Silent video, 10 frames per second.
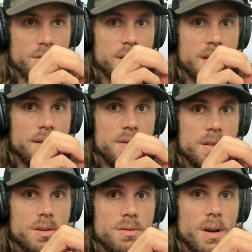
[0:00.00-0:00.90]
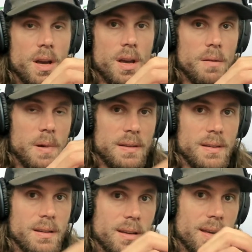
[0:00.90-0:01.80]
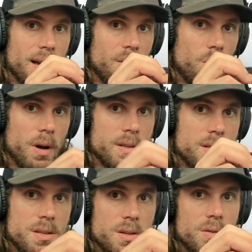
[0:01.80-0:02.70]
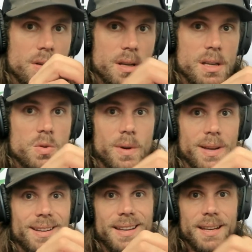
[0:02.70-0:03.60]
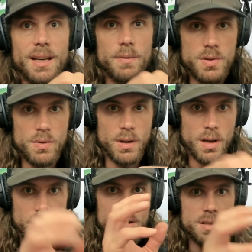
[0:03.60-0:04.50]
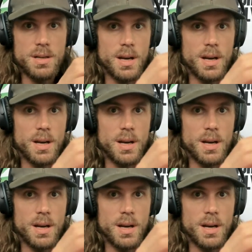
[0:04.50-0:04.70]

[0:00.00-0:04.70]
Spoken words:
So it gives you basically what to do each week leading up to a launch,